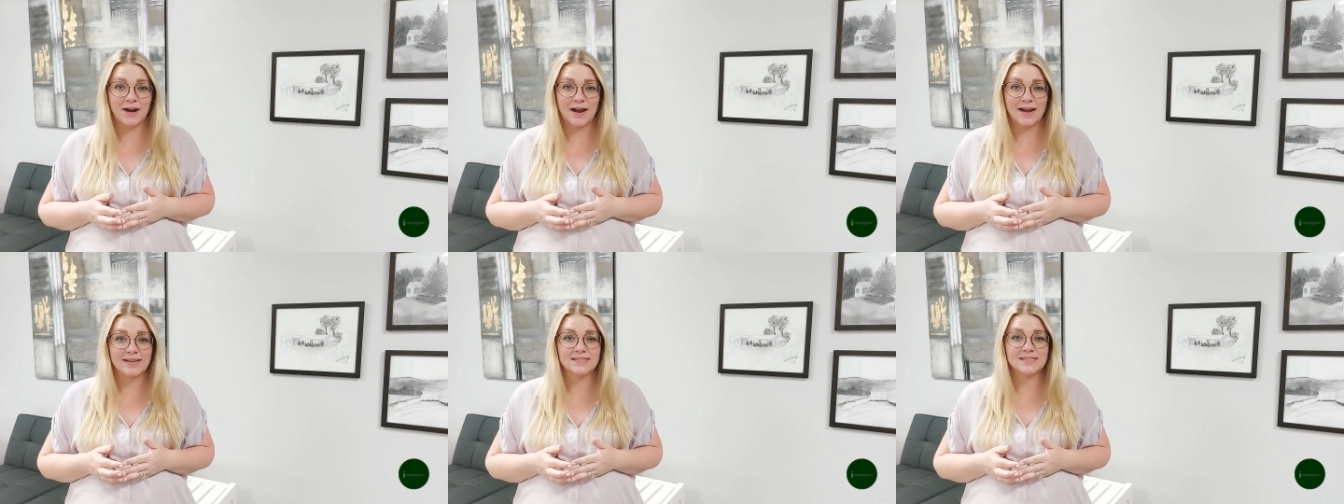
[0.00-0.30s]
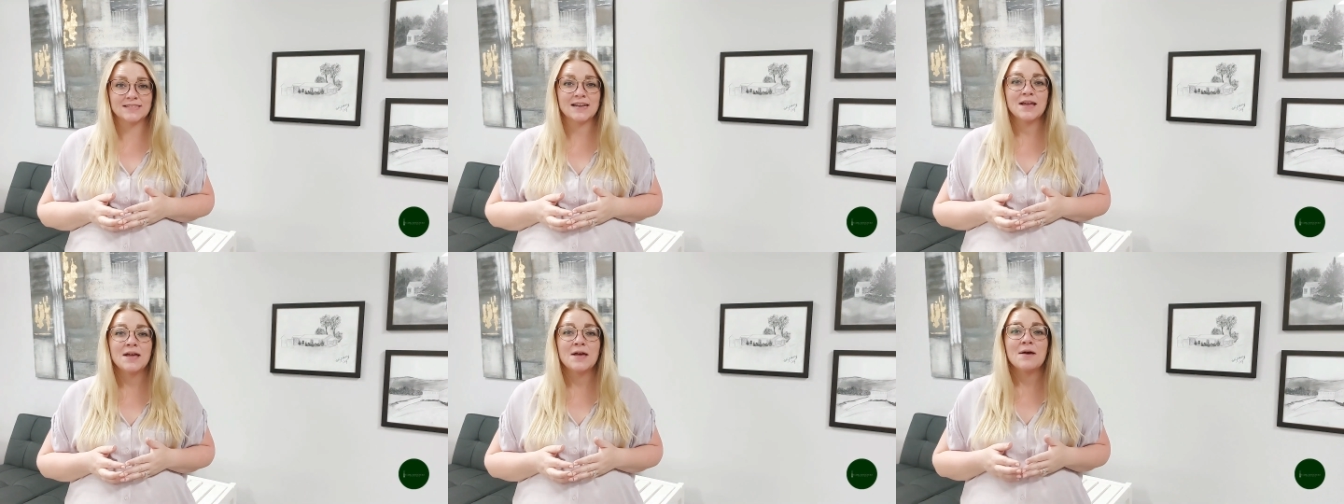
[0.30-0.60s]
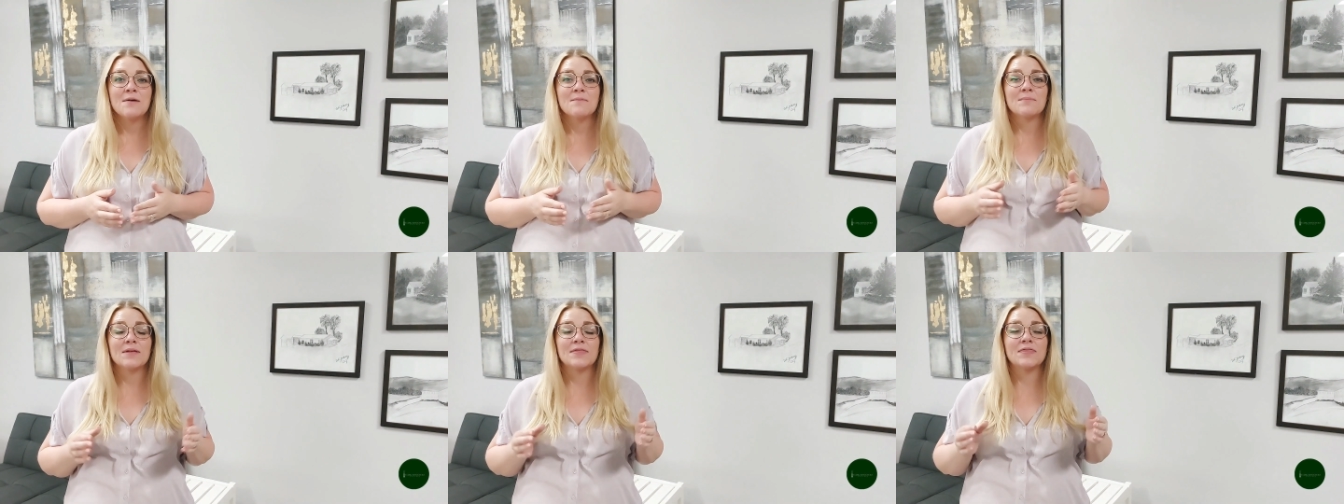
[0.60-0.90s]
Christ,
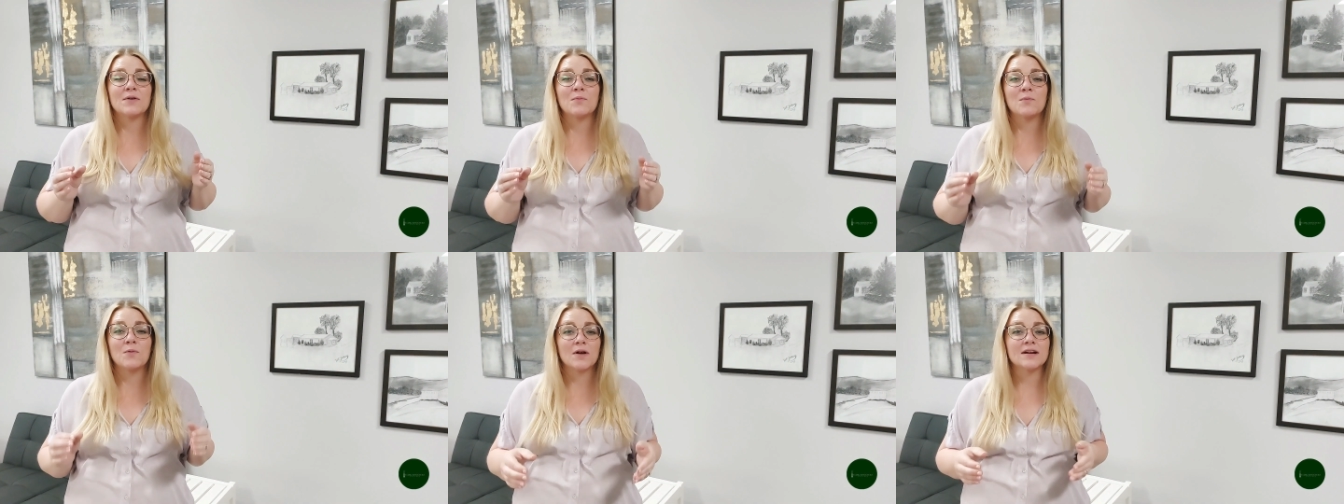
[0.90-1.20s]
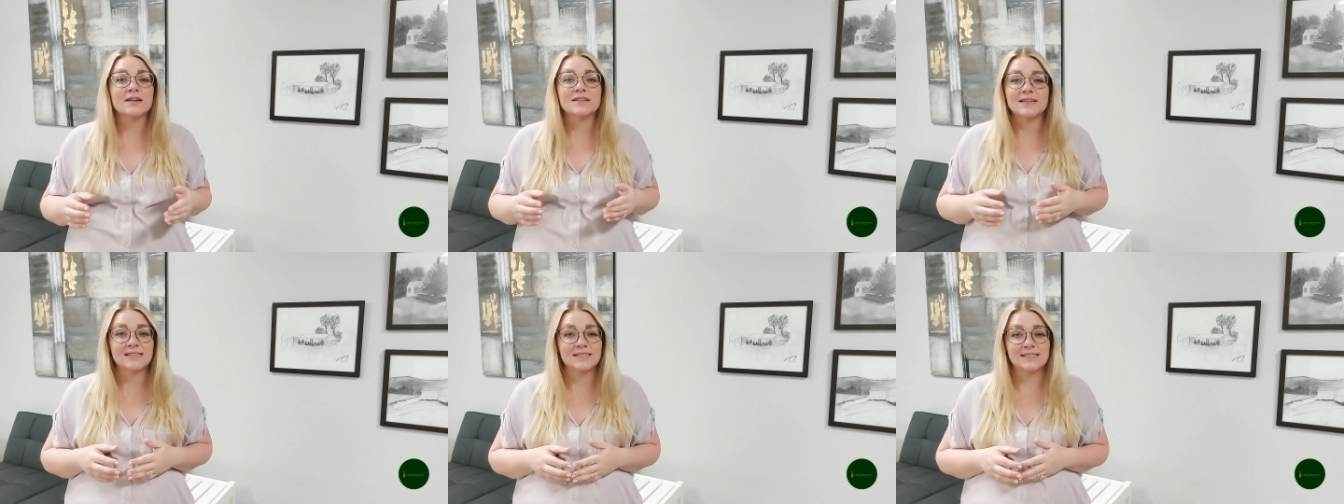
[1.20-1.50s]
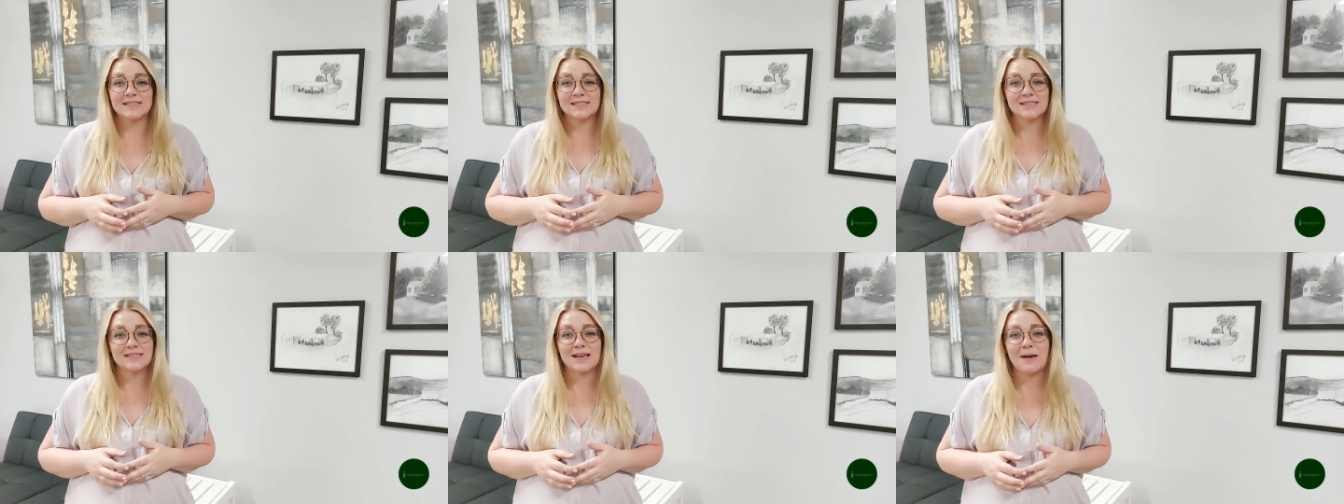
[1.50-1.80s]
but the work
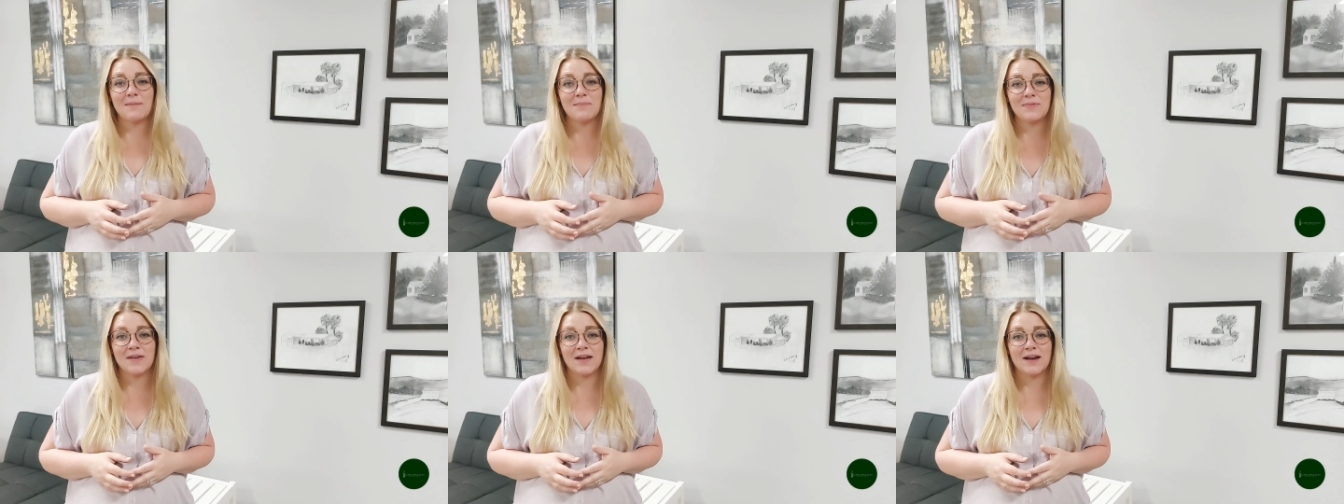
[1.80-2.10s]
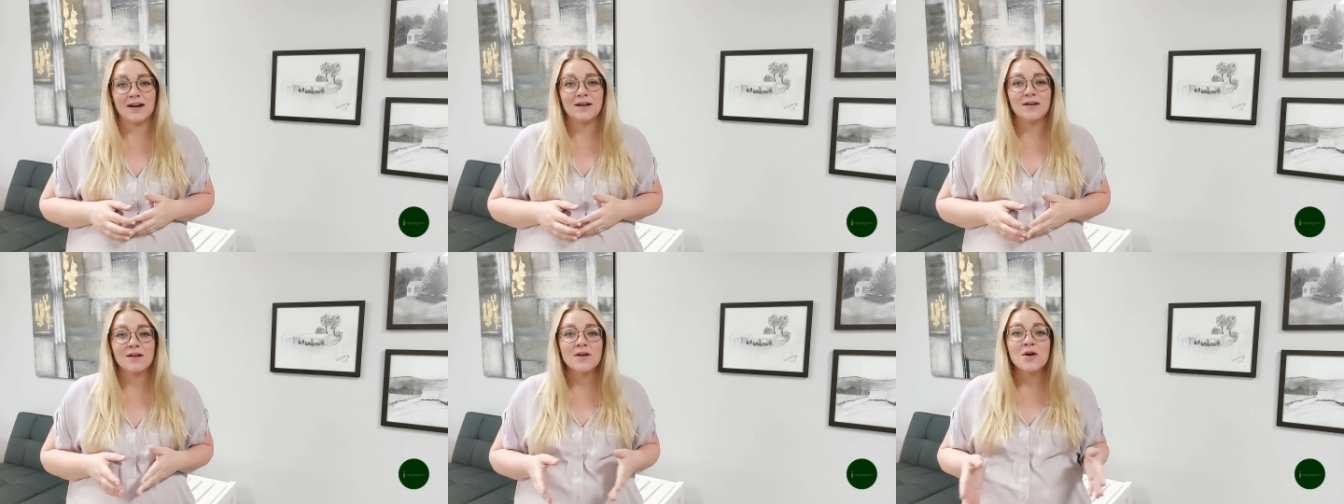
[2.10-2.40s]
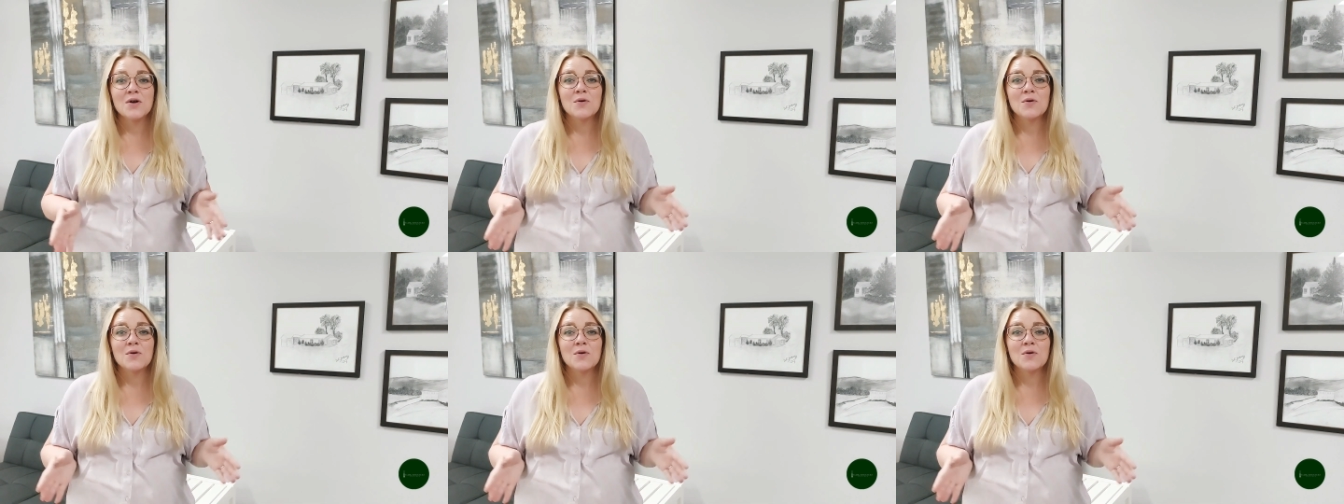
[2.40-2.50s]
doesn't stop there.